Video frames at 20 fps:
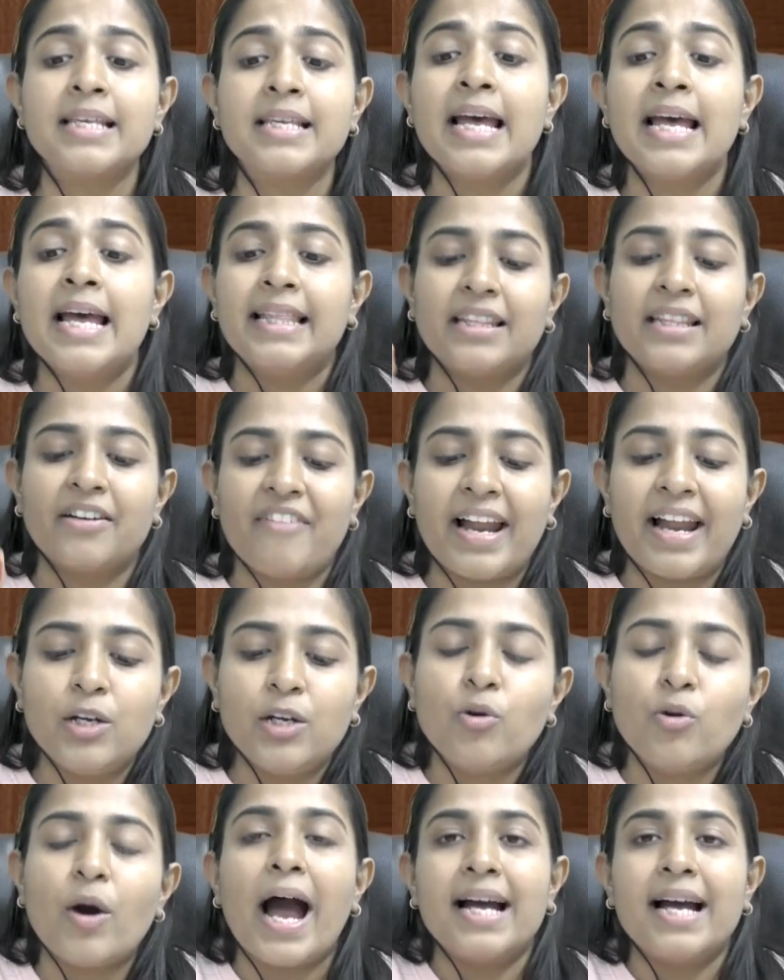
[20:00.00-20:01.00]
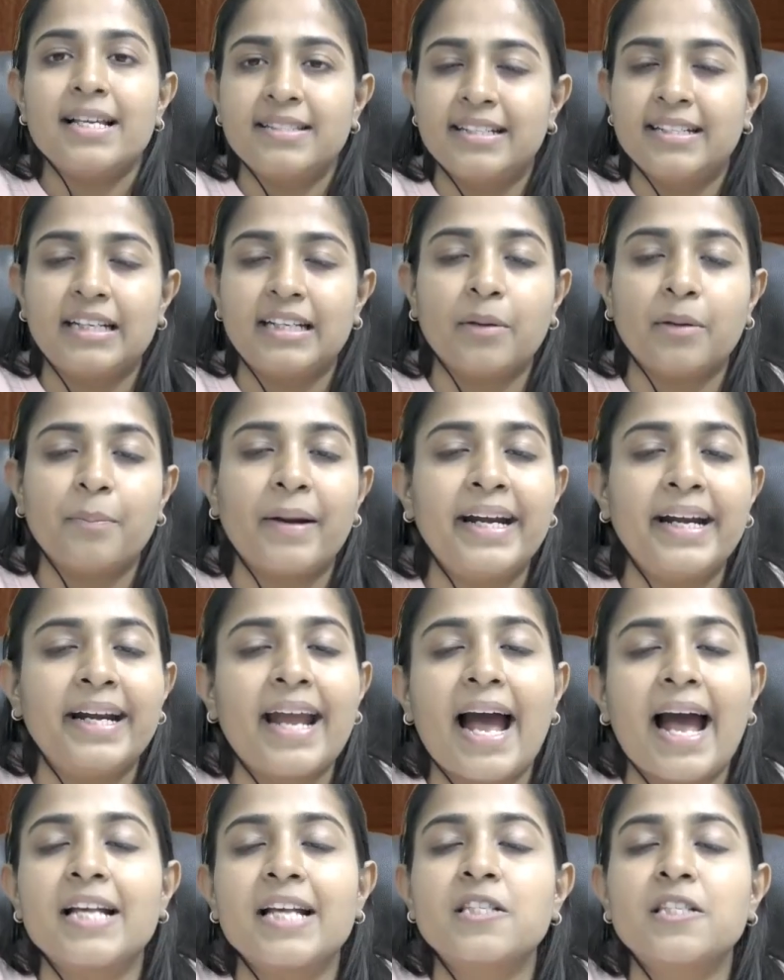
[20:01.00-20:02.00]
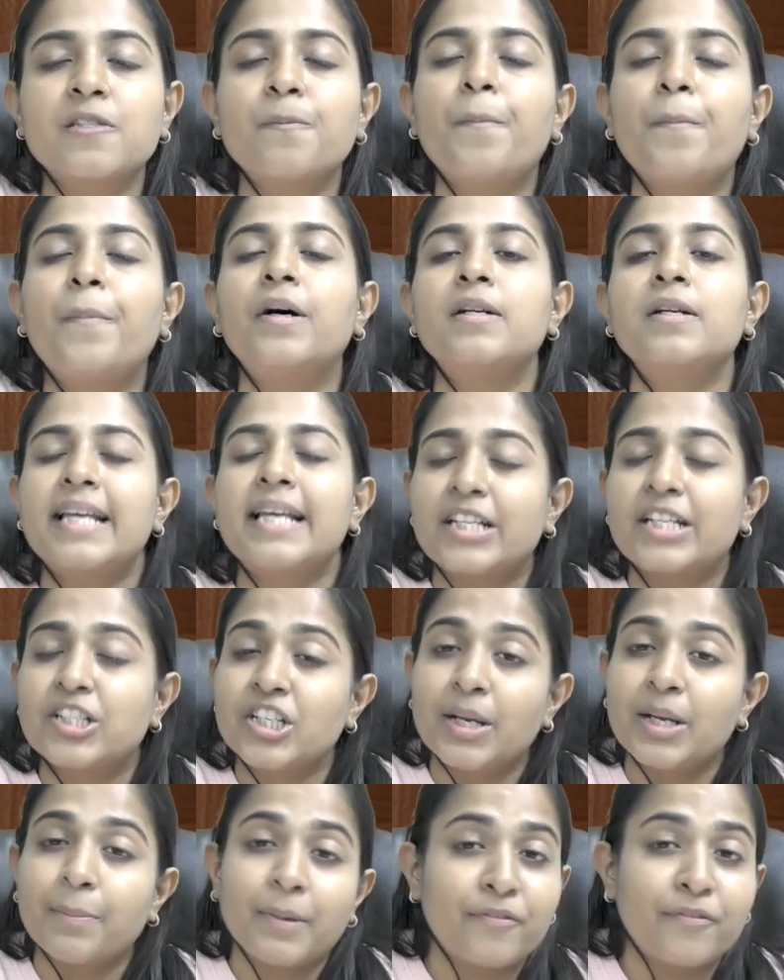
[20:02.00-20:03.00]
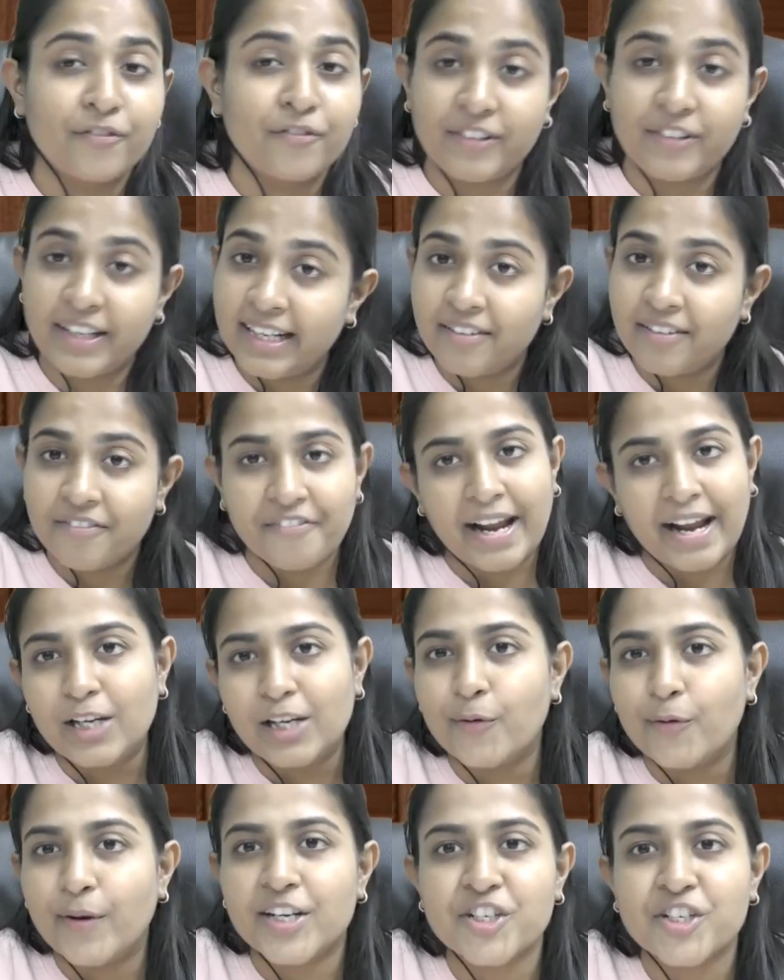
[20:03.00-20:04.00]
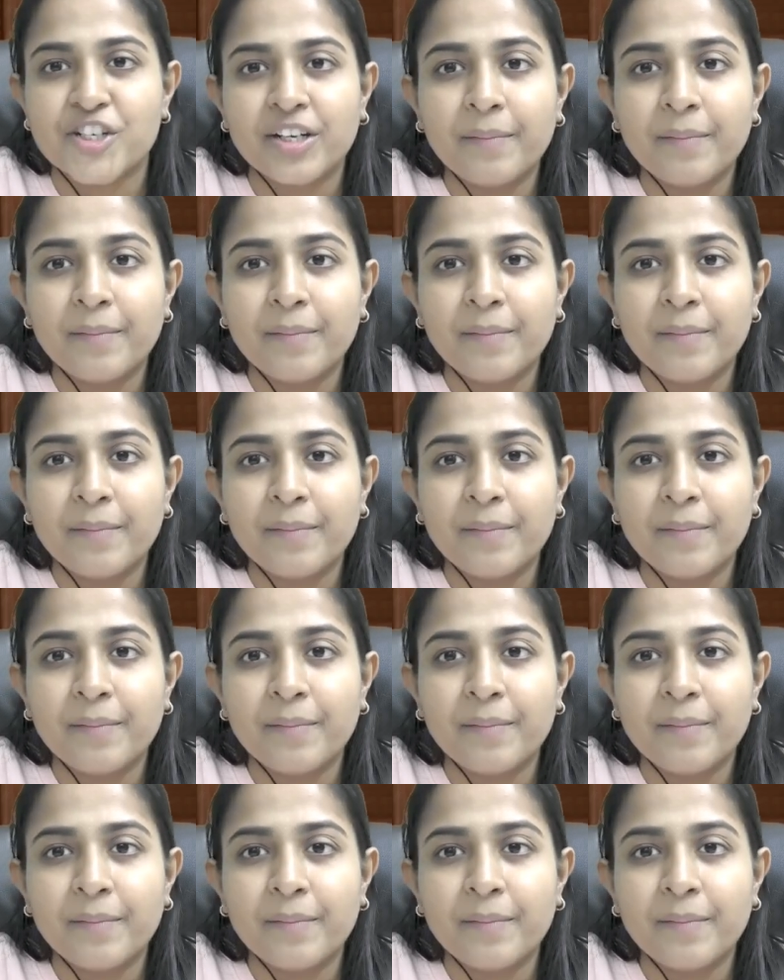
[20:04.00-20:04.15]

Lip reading: the value as determined as per section number 15 valuation.